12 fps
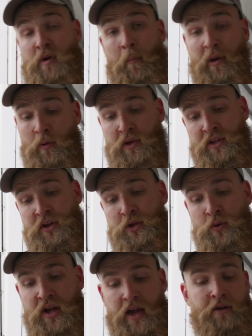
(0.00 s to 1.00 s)
popular one in
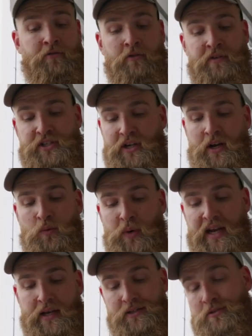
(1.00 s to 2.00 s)
the UK for fishing it
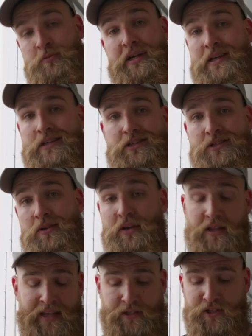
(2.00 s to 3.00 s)
weightless, weedless on
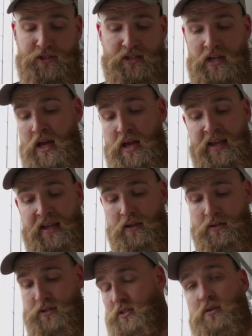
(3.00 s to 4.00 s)
the Texas
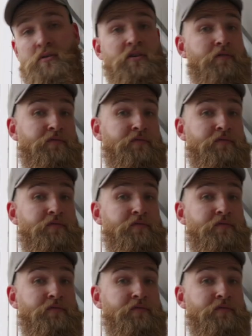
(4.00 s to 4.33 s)
eels or on a